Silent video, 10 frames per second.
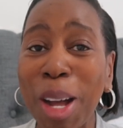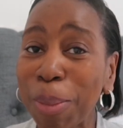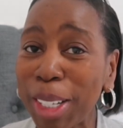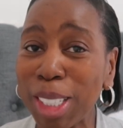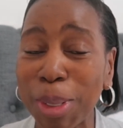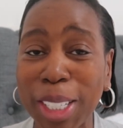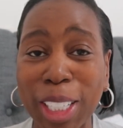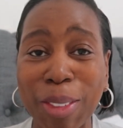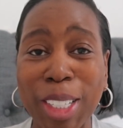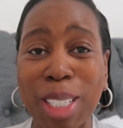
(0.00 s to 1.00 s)
I'm going to be
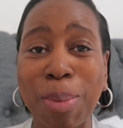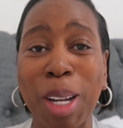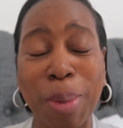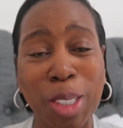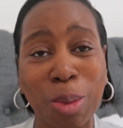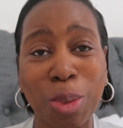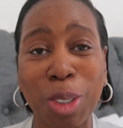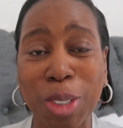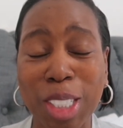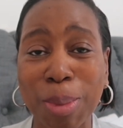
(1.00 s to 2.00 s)
decorating my bedroom for
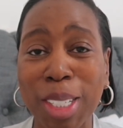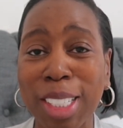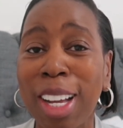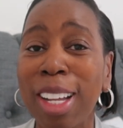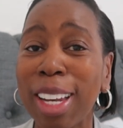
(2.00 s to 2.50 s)
Christmas.